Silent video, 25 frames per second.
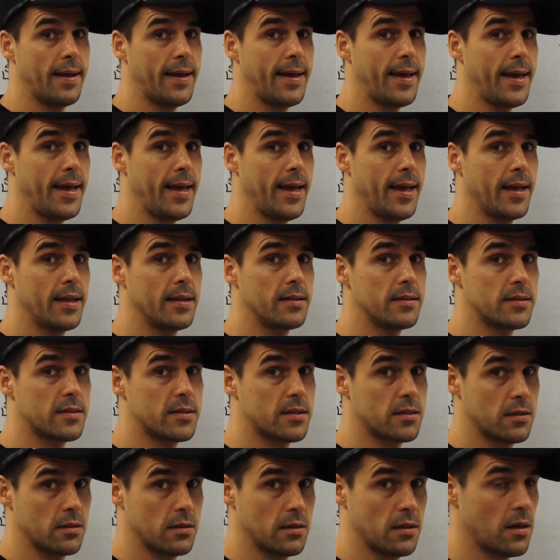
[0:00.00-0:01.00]

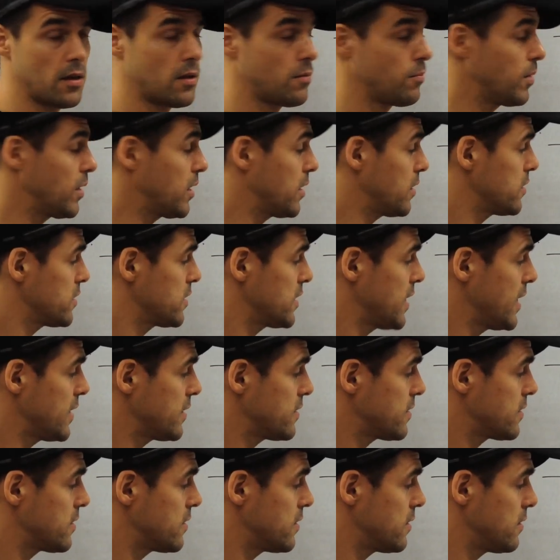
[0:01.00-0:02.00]
it, because
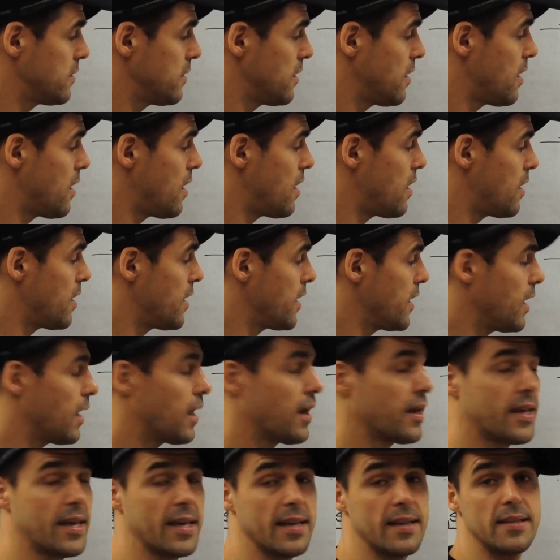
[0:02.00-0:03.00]
that's the I
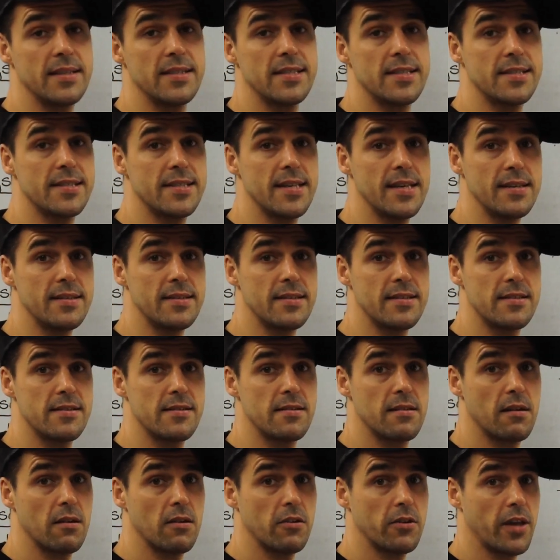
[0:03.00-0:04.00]
like in sit.
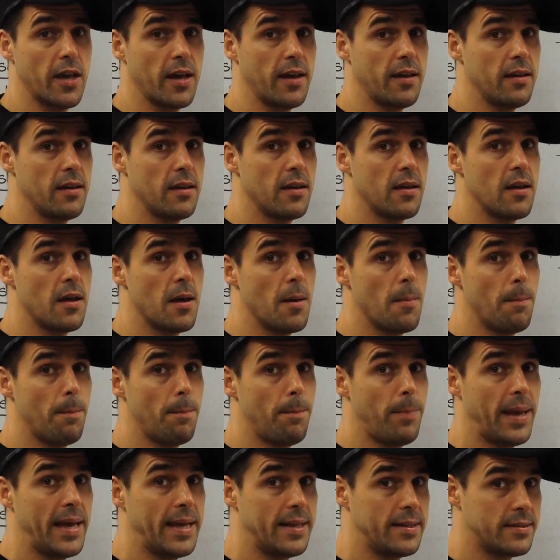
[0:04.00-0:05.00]
Okay?
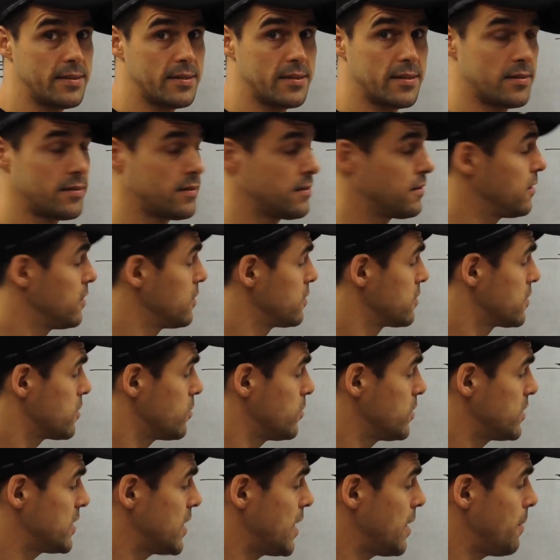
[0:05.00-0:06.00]
Pit. So
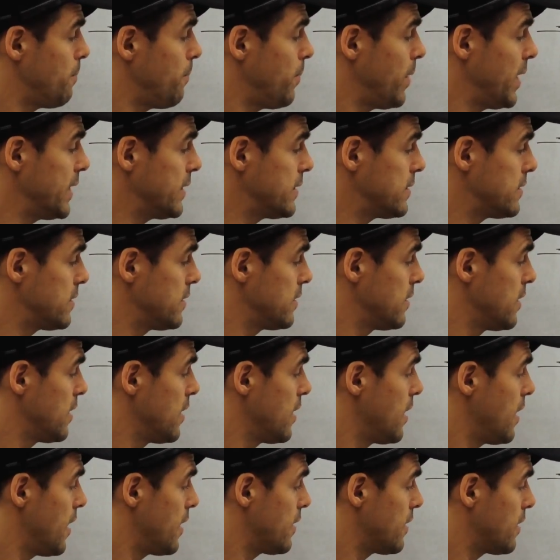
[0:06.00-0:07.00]
we say pit,
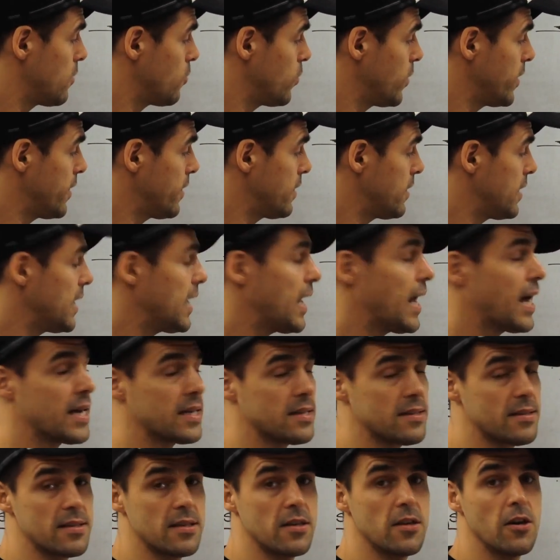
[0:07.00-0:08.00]
and then with the
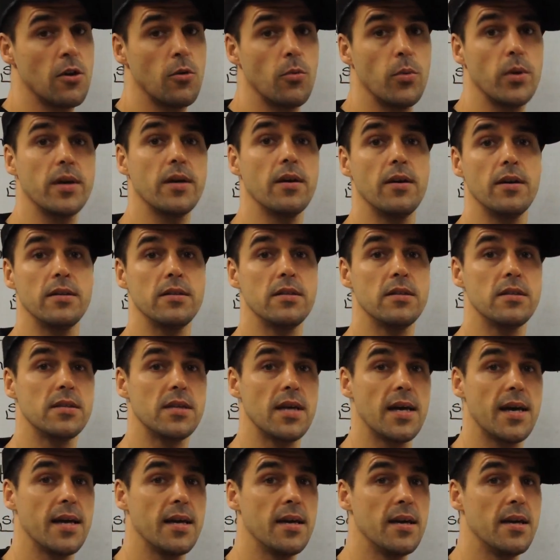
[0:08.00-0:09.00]
S, we're going to
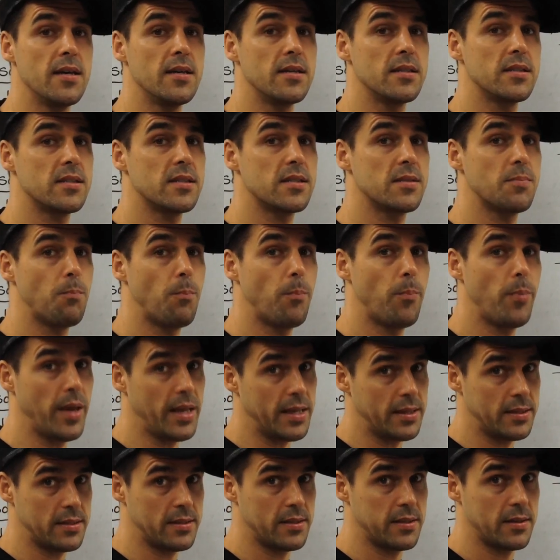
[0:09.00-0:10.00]
say
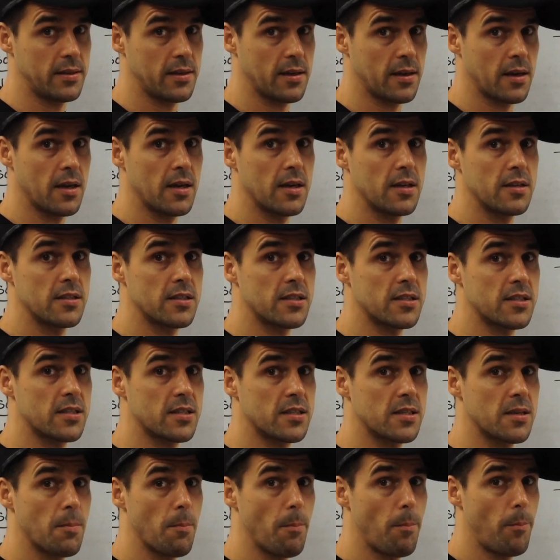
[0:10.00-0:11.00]
spit,
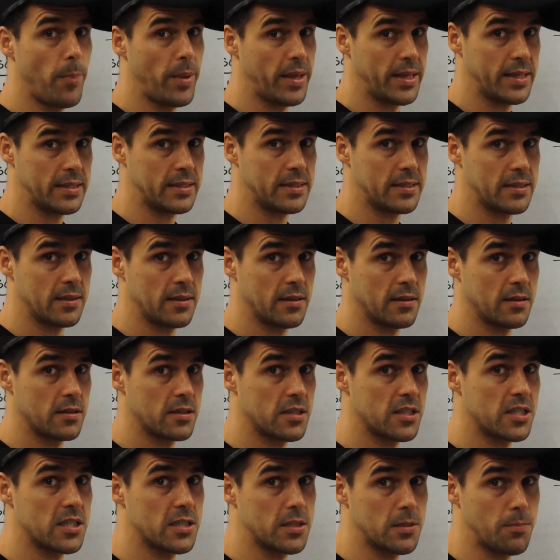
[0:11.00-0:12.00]
spit,
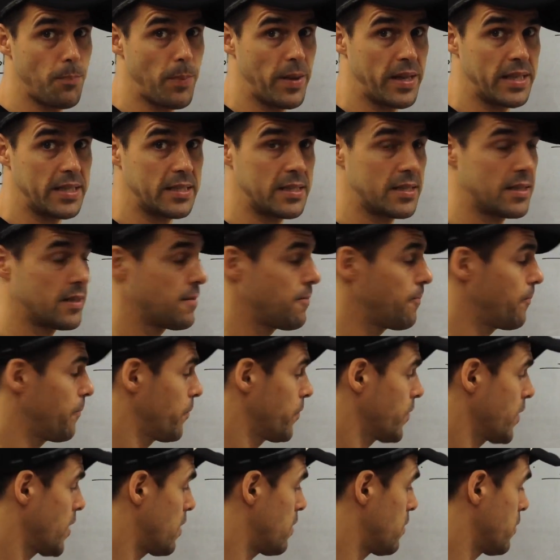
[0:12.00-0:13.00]
spit.
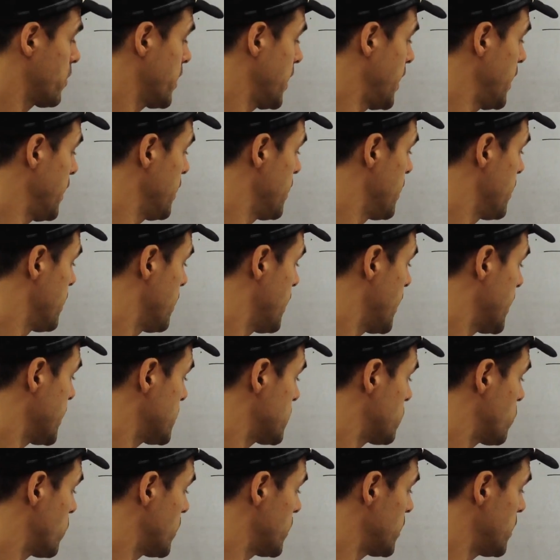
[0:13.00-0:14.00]
Okay?
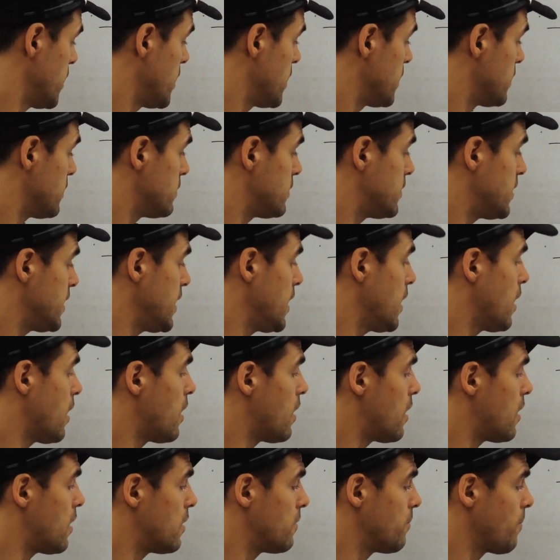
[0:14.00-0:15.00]
Next one,
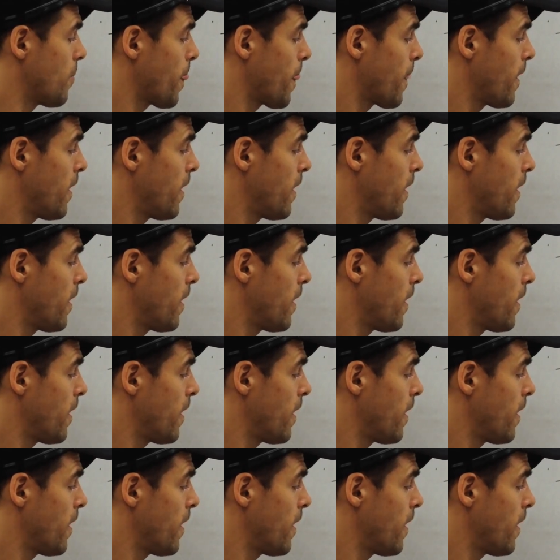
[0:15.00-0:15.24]
DR.